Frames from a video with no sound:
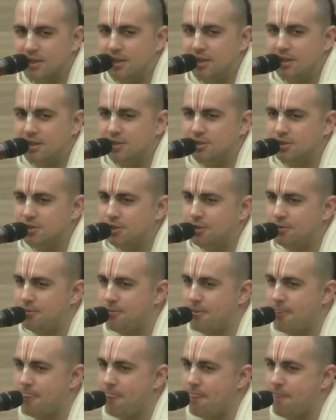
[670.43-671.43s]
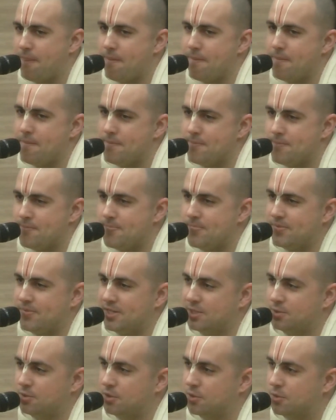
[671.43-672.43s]
So
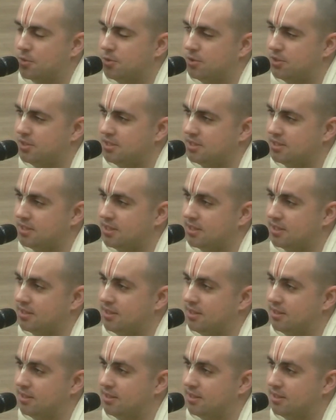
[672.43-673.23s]
that's what Guruji said.